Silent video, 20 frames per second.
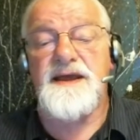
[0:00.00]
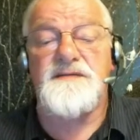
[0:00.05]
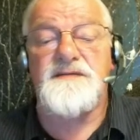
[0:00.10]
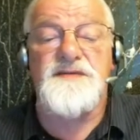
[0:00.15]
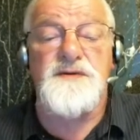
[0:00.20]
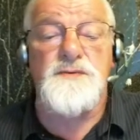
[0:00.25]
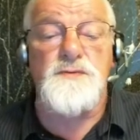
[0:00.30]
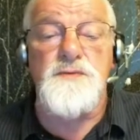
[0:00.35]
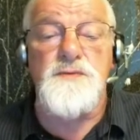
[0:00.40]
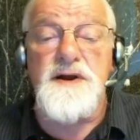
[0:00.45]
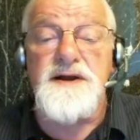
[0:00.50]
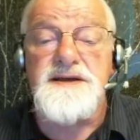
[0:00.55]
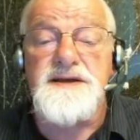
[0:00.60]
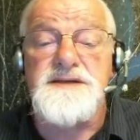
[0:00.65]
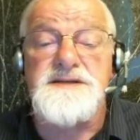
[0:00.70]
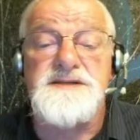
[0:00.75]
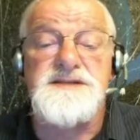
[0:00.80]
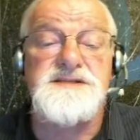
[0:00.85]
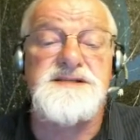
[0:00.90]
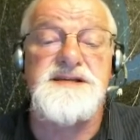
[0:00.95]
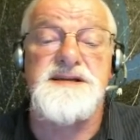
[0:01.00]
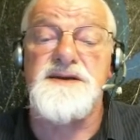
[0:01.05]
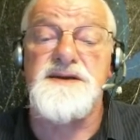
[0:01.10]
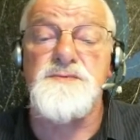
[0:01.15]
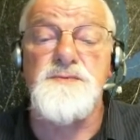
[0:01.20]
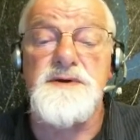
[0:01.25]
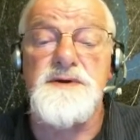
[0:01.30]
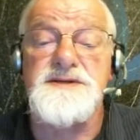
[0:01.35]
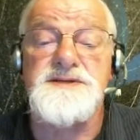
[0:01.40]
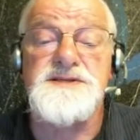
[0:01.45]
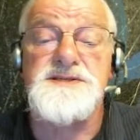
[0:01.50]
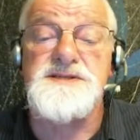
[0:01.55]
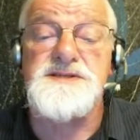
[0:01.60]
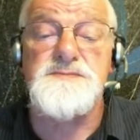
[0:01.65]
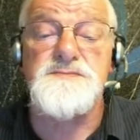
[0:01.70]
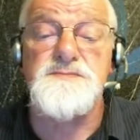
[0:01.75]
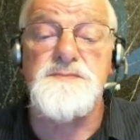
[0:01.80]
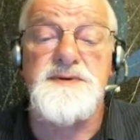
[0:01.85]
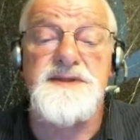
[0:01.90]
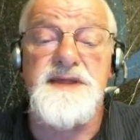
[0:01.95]
if it runs and it
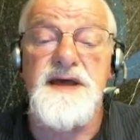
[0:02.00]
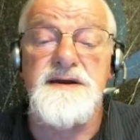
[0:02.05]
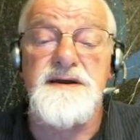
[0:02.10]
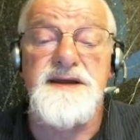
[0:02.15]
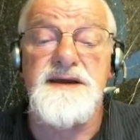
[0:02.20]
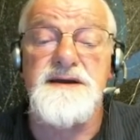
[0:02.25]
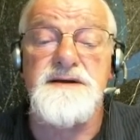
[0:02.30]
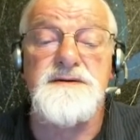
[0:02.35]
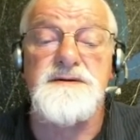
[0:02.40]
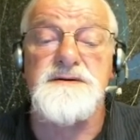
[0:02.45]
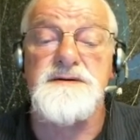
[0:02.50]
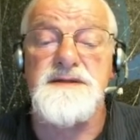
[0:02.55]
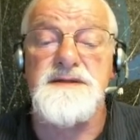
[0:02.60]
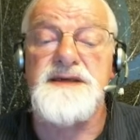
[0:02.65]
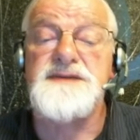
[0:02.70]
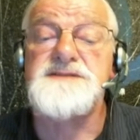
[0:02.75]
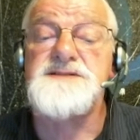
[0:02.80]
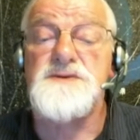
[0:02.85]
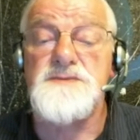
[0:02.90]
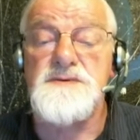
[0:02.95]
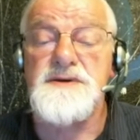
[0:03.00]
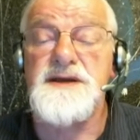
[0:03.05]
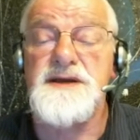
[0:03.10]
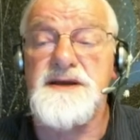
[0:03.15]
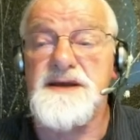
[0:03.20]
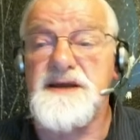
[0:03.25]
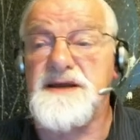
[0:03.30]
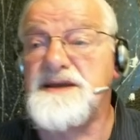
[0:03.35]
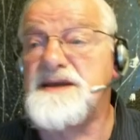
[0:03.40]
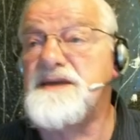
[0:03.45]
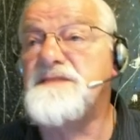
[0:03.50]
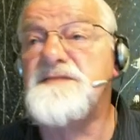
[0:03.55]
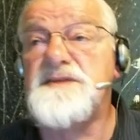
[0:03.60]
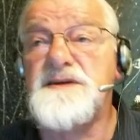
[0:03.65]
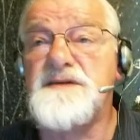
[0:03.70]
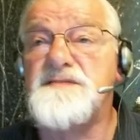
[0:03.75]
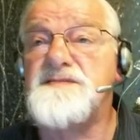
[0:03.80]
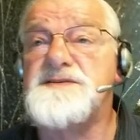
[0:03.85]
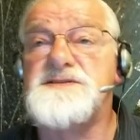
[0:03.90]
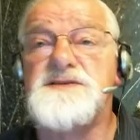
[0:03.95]
runs without error that's okay
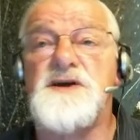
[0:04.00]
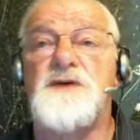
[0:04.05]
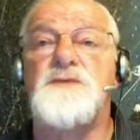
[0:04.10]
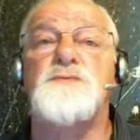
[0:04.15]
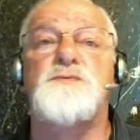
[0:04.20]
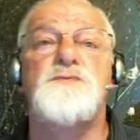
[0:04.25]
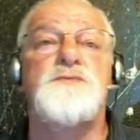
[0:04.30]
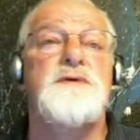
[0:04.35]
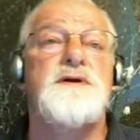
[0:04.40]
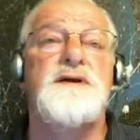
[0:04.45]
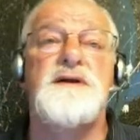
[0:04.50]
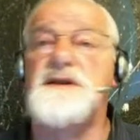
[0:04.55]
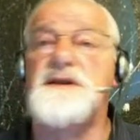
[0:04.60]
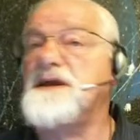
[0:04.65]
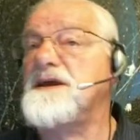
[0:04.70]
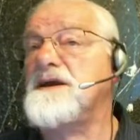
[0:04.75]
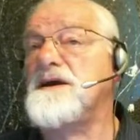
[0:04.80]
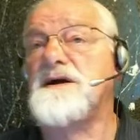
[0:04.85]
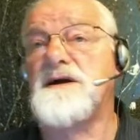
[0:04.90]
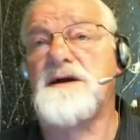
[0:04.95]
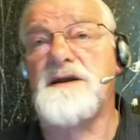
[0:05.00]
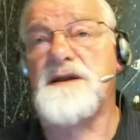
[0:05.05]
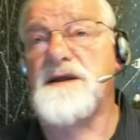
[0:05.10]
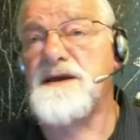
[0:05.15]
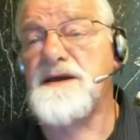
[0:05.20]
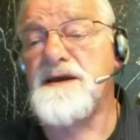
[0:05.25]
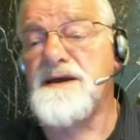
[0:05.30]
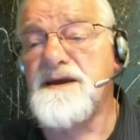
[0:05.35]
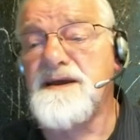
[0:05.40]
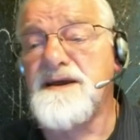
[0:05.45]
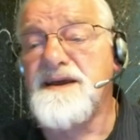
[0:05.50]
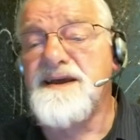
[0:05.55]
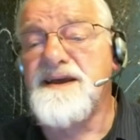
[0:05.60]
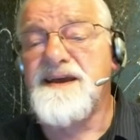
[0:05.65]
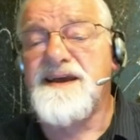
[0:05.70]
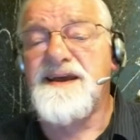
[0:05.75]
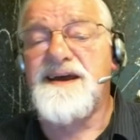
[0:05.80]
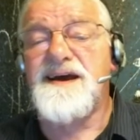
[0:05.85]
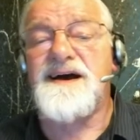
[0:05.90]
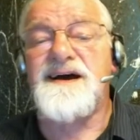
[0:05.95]
even if it's really ugly
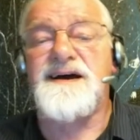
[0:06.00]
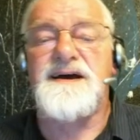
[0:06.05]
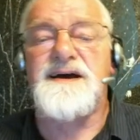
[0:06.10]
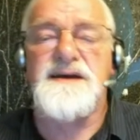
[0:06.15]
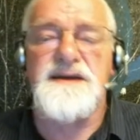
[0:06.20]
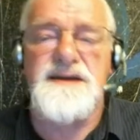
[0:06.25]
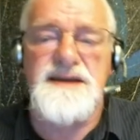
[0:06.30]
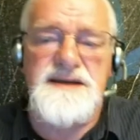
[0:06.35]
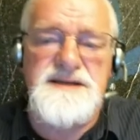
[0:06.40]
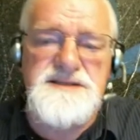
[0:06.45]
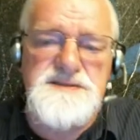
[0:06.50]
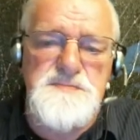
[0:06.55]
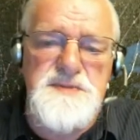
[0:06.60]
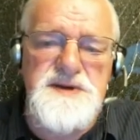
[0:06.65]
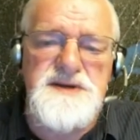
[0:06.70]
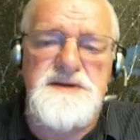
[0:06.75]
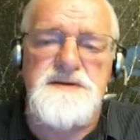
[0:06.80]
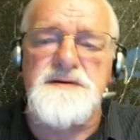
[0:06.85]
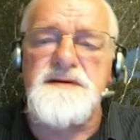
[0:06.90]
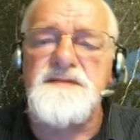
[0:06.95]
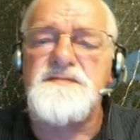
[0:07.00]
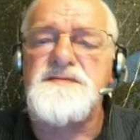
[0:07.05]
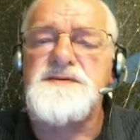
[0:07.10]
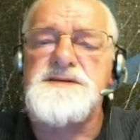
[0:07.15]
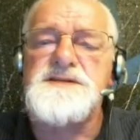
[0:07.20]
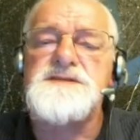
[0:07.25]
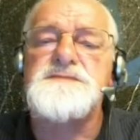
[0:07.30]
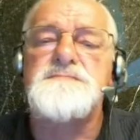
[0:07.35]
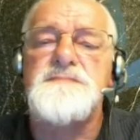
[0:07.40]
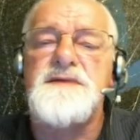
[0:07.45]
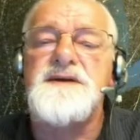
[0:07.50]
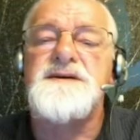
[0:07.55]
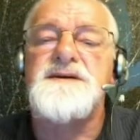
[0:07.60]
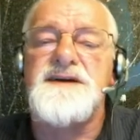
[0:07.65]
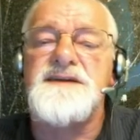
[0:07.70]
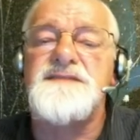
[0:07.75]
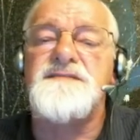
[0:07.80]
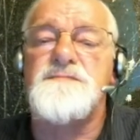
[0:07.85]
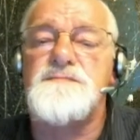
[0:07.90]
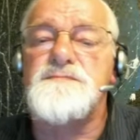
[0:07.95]
uh, it's better if it's
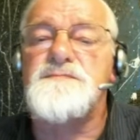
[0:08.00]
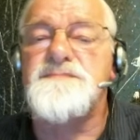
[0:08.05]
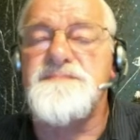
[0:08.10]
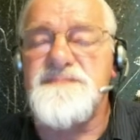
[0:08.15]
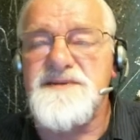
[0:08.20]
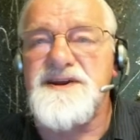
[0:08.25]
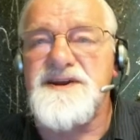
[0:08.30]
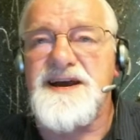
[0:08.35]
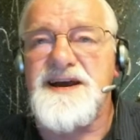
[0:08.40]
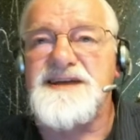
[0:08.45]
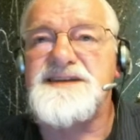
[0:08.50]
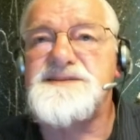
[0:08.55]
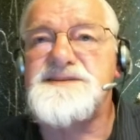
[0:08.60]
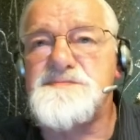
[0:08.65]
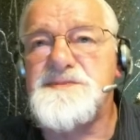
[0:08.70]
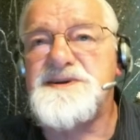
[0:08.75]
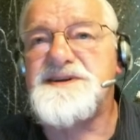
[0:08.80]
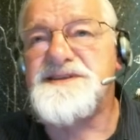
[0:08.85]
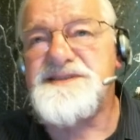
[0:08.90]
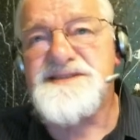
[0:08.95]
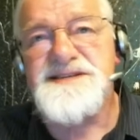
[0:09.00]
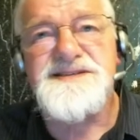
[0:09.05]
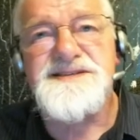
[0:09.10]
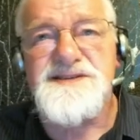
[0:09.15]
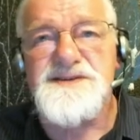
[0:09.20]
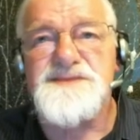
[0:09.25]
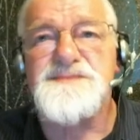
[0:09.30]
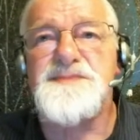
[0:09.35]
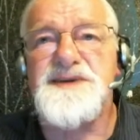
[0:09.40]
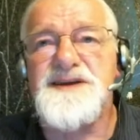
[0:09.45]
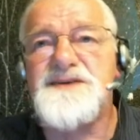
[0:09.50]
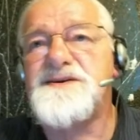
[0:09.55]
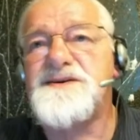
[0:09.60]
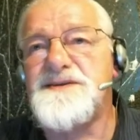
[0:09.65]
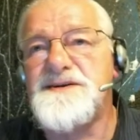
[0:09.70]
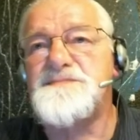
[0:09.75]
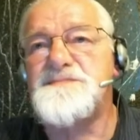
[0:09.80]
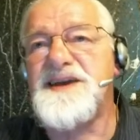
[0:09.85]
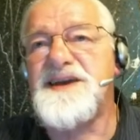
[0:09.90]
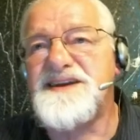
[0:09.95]
kind of nice because it's going to be
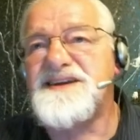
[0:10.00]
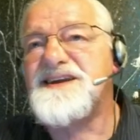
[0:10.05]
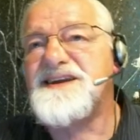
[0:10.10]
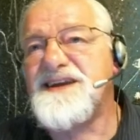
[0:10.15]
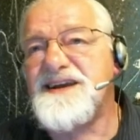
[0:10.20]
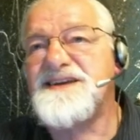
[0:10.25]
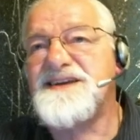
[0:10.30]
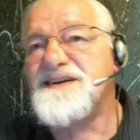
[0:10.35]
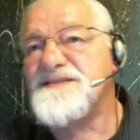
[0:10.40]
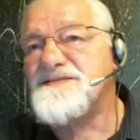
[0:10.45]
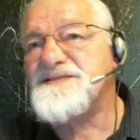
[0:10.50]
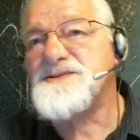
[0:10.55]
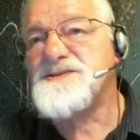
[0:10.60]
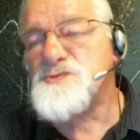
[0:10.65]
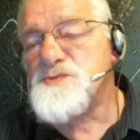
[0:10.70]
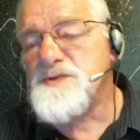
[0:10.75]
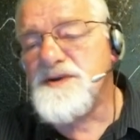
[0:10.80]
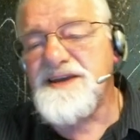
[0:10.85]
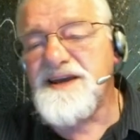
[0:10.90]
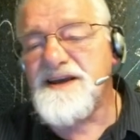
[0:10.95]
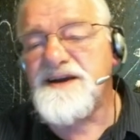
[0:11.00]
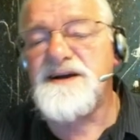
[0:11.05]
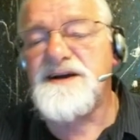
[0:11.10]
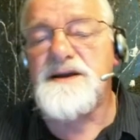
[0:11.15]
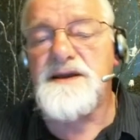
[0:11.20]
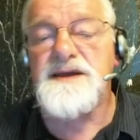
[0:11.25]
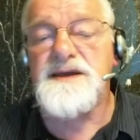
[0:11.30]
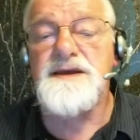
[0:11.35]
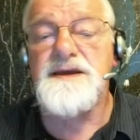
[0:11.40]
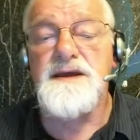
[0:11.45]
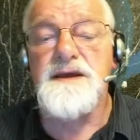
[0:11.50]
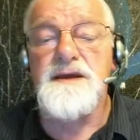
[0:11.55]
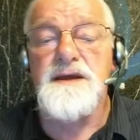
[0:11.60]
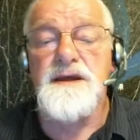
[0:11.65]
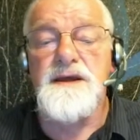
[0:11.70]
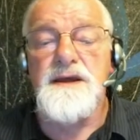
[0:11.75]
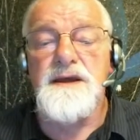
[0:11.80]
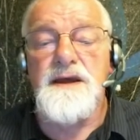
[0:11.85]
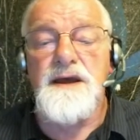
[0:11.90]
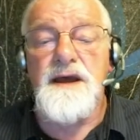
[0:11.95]
hard to maintain if it's really ugly
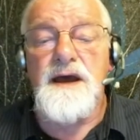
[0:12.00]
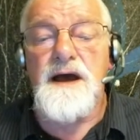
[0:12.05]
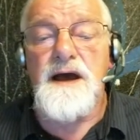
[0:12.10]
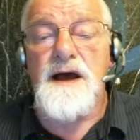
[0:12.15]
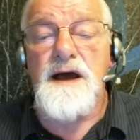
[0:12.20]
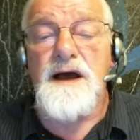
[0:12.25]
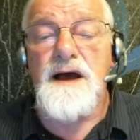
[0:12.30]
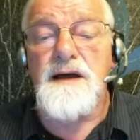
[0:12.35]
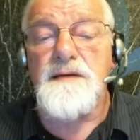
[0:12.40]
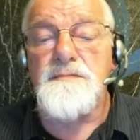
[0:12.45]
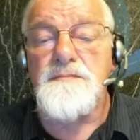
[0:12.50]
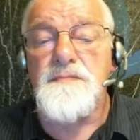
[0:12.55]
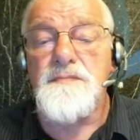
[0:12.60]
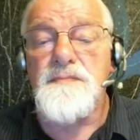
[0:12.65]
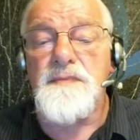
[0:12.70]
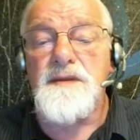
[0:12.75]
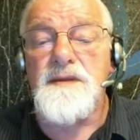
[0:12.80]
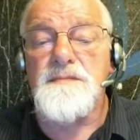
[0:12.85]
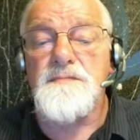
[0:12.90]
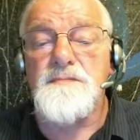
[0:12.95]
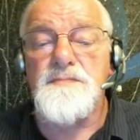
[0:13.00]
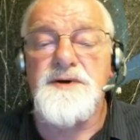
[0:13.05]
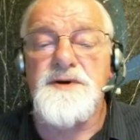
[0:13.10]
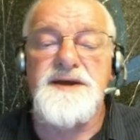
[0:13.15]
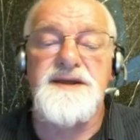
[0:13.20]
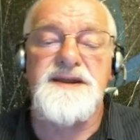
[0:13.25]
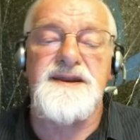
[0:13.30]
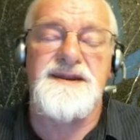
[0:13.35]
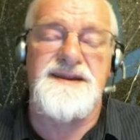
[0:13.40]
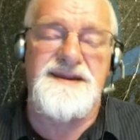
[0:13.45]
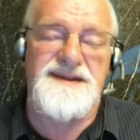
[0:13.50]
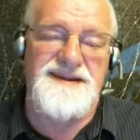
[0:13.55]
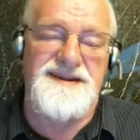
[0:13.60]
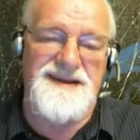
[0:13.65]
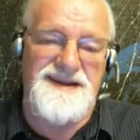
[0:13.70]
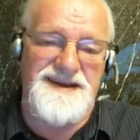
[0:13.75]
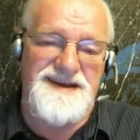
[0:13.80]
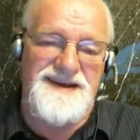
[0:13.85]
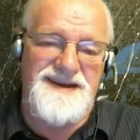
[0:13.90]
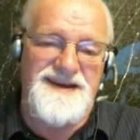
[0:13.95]
um, but
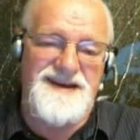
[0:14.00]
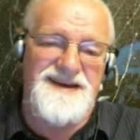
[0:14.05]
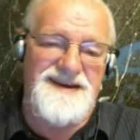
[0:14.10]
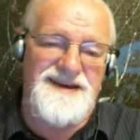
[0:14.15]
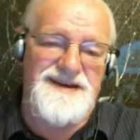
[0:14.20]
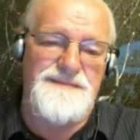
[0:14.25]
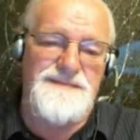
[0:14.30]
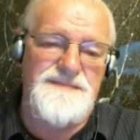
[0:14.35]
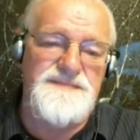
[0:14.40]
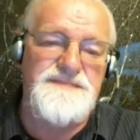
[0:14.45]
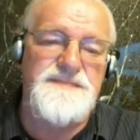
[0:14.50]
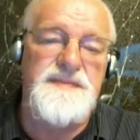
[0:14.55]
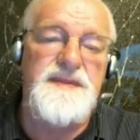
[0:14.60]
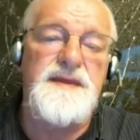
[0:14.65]
um,